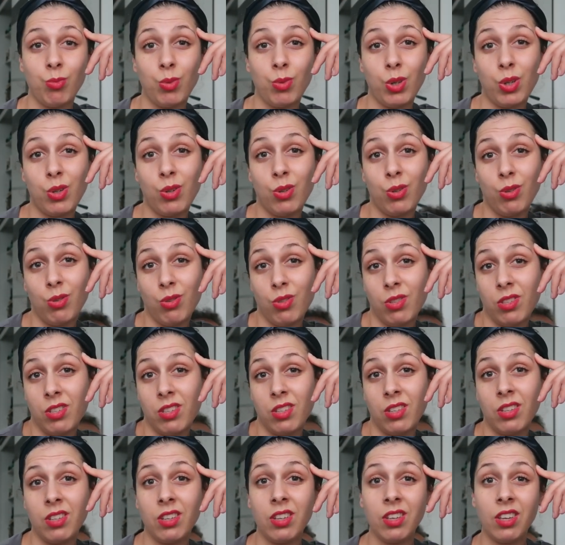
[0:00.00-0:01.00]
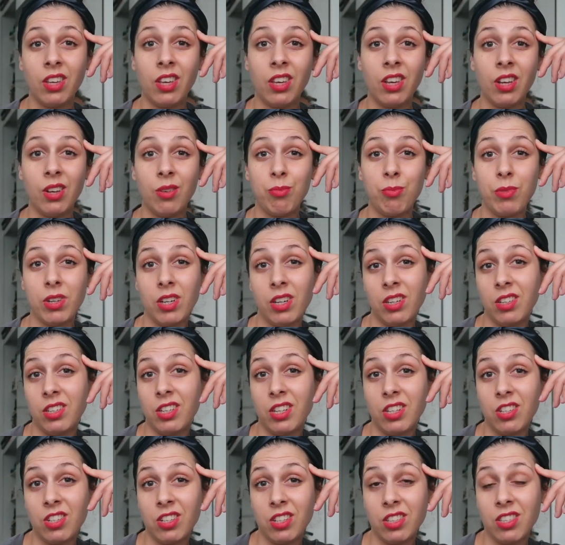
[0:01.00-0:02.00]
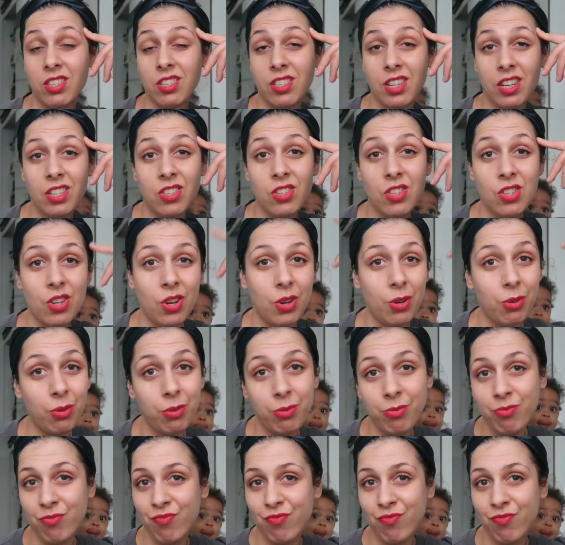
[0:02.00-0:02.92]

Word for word: because Kim Kardashian said so.